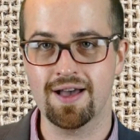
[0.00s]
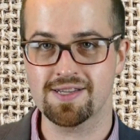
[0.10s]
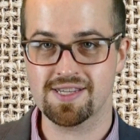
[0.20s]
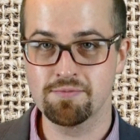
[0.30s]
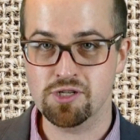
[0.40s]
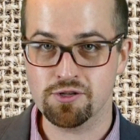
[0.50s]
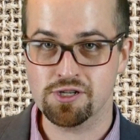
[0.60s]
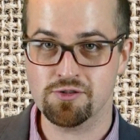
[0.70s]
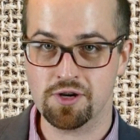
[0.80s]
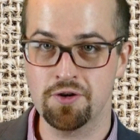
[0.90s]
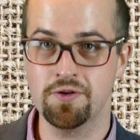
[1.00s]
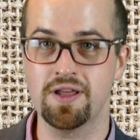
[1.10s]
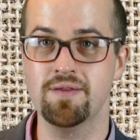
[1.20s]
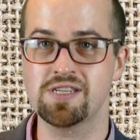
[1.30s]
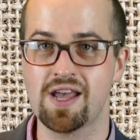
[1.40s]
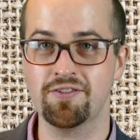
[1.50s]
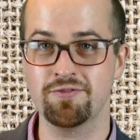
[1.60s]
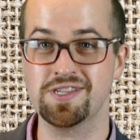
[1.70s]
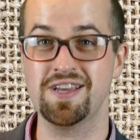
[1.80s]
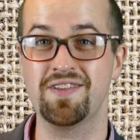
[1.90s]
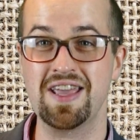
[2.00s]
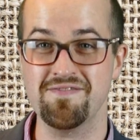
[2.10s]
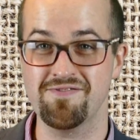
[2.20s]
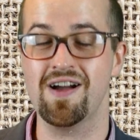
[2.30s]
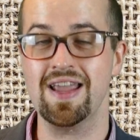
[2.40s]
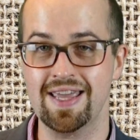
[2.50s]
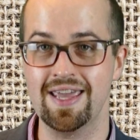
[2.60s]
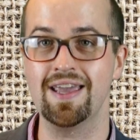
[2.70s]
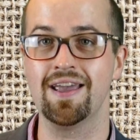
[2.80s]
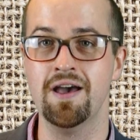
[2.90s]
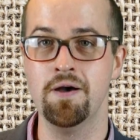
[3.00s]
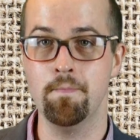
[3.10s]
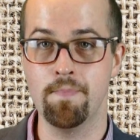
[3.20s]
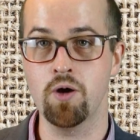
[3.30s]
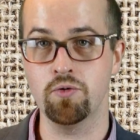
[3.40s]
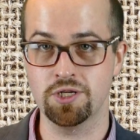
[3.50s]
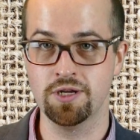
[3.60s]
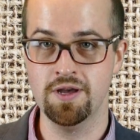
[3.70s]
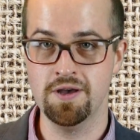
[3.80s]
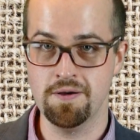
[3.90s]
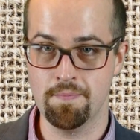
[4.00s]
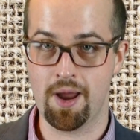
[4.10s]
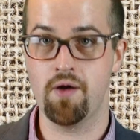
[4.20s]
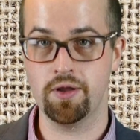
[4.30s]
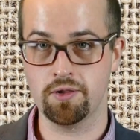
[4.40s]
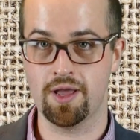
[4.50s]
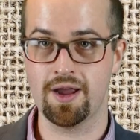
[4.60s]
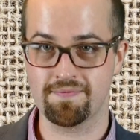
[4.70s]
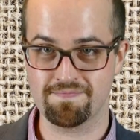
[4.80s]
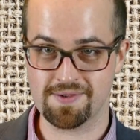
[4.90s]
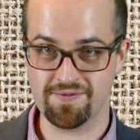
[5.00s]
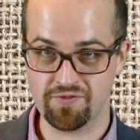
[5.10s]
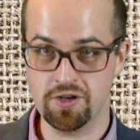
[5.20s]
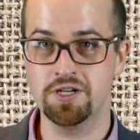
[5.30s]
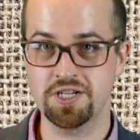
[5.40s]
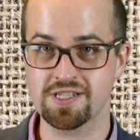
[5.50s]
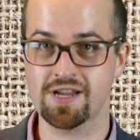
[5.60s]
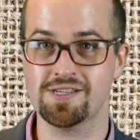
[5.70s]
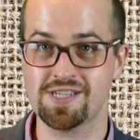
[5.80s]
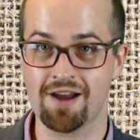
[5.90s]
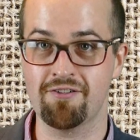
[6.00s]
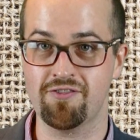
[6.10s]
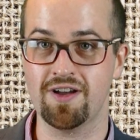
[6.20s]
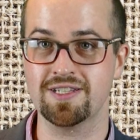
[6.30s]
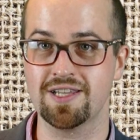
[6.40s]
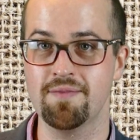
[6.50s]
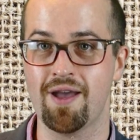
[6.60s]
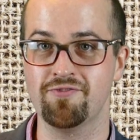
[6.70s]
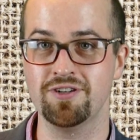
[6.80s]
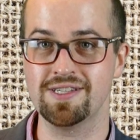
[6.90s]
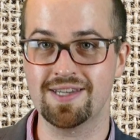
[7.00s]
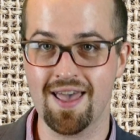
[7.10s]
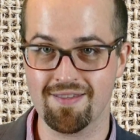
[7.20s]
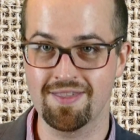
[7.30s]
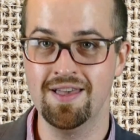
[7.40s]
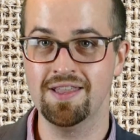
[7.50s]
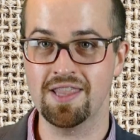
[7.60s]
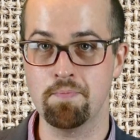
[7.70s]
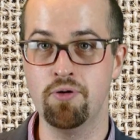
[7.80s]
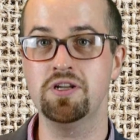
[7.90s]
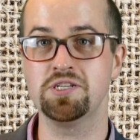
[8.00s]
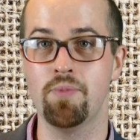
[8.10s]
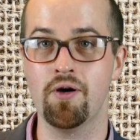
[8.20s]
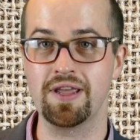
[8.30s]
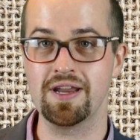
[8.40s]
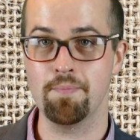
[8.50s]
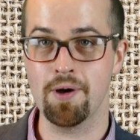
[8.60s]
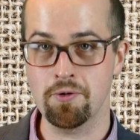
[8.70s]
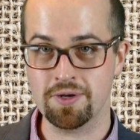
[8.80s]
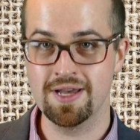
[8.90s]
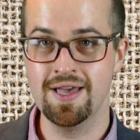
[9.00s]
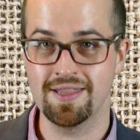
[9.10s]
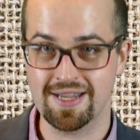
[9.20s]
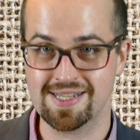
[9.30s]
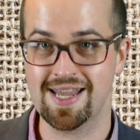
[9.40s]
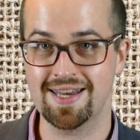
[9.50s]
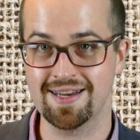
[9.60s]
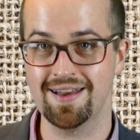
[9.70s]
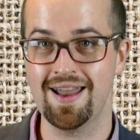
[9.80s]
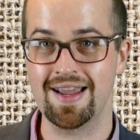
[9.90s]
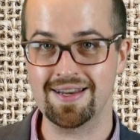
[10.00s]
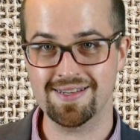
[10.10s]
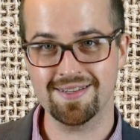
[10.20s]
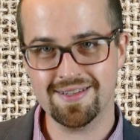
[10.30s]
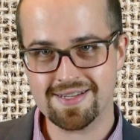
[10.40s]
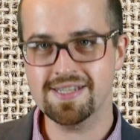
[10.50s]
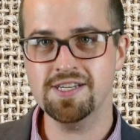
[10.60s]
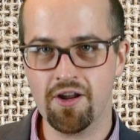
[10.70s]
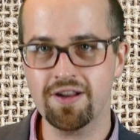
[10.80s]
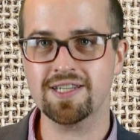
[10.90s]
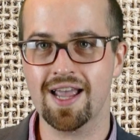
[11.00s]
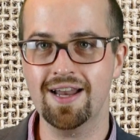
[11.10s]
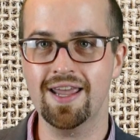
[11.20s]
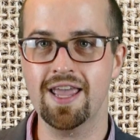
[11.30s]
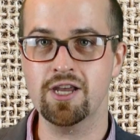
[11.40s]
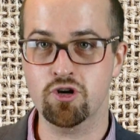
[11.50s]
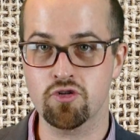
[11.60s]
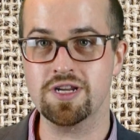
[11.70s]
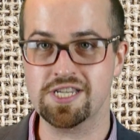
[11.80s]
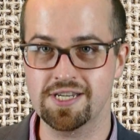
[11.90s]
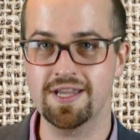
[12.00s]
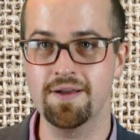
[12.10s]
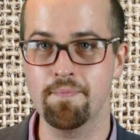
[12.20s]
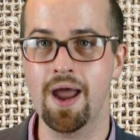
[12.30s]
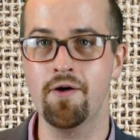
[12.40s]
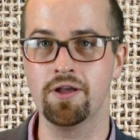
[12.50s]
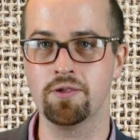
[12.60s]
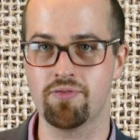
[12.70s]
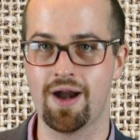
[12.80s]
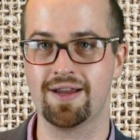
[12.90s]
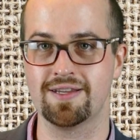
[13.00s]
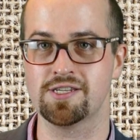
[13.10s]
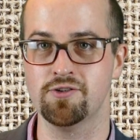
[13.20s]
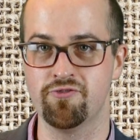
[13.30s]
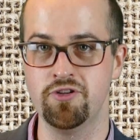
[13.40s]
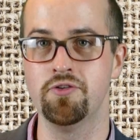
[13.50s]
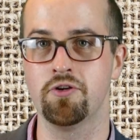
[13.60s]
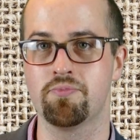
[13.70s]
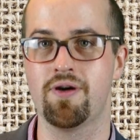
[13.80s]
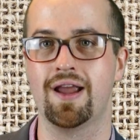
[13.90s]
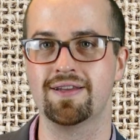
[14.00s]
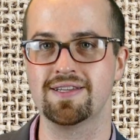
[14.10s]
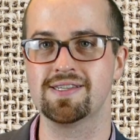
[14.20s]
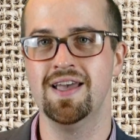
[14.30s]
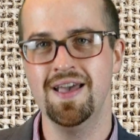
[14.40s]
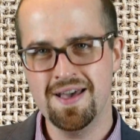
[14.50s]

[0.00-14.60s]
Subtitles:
Some sources record him as having received a Viking boat burial. Virgins are sacrificed to him after his death, they put his body in a boat, they set it alight. This is not exactly a Christian burial practice or funeral practice.